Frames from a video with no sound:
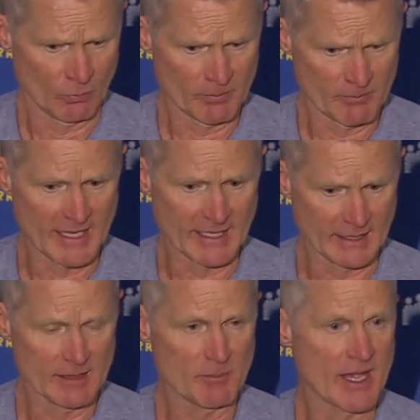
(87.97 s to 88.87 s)
making
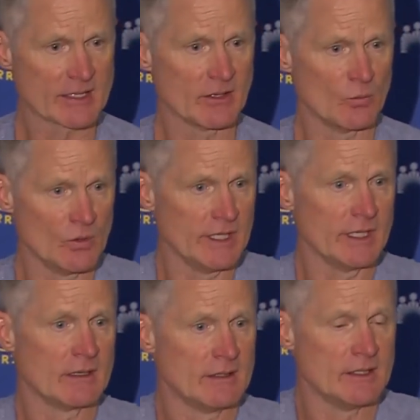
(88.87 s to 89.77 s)
an impact on
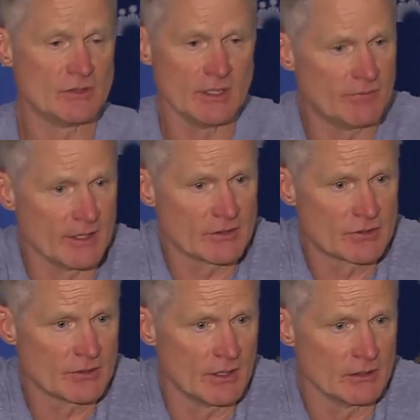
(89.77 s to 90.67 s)
winning. His
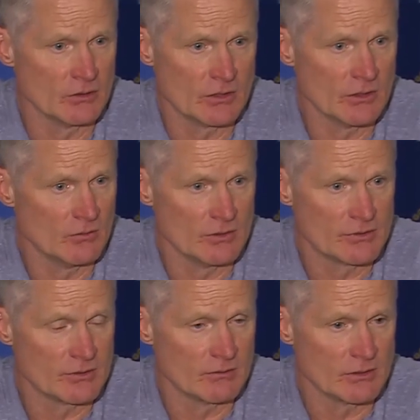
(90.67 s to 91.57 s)
defense on Luka
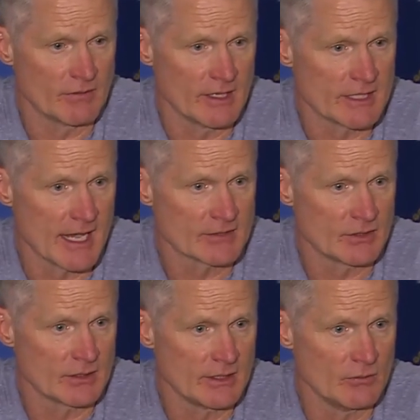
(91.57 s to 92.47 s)
was
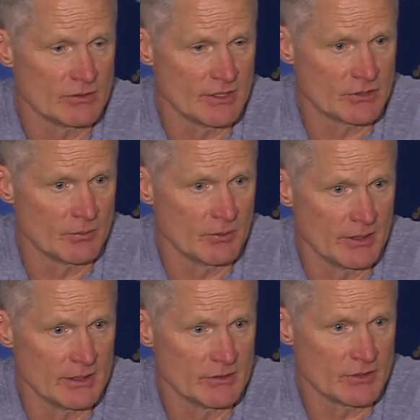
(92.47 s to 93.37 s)
fantastic. He was
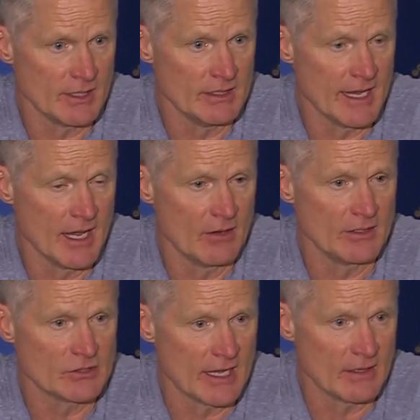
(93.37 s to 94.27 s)
disciplined. He stayed down.
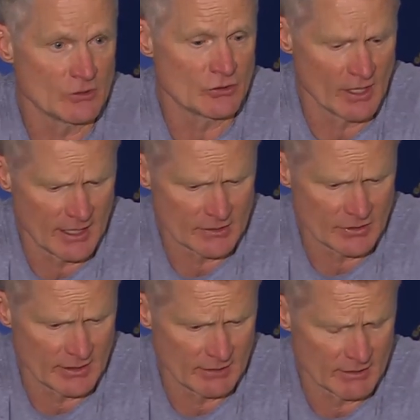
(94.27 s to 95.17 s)
He challenged
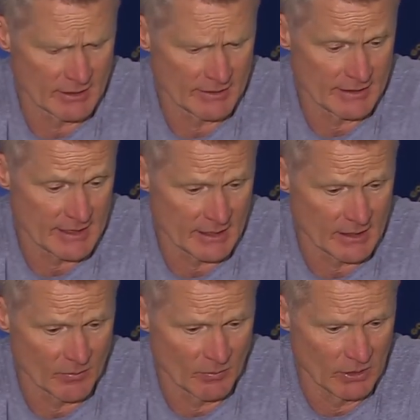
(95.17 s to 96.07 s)
shots. I think he had a
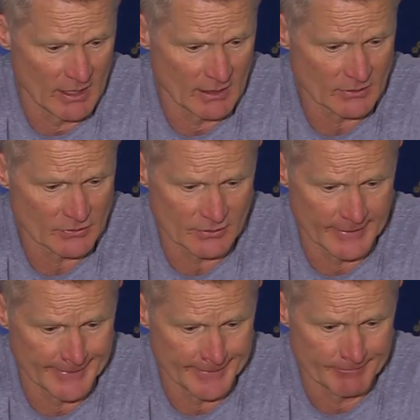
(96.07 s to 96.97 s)
couple blocks.
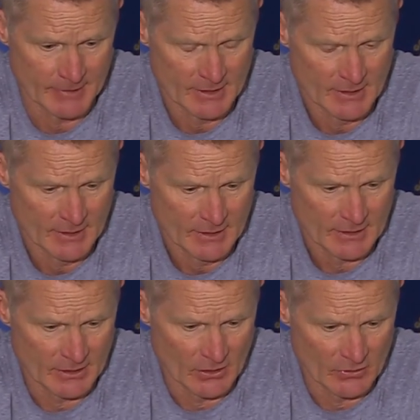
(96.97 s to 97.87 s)
He